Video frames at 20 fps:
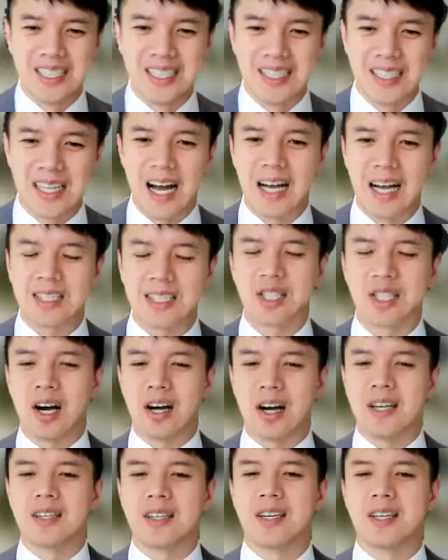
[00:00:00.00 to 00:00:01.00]
I should call
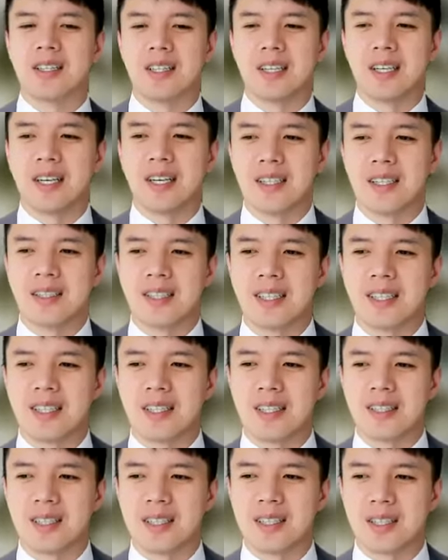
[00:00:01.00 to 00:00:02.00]
you
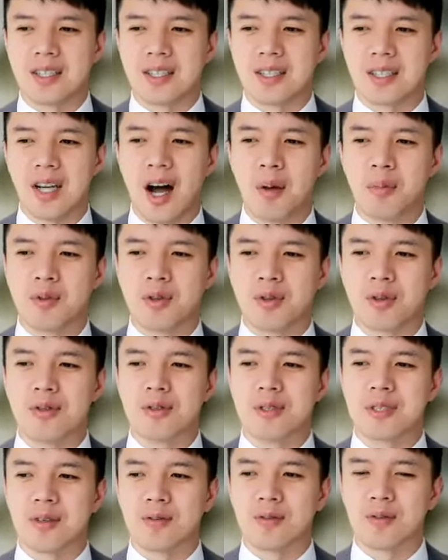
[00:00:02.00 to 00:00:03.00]
the Tom
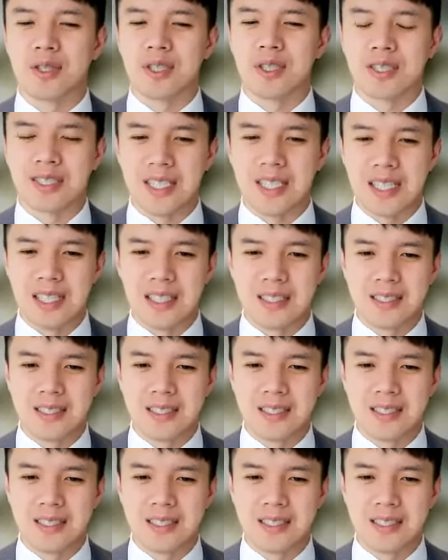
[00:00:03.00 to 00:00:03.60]
Cruise of real estate.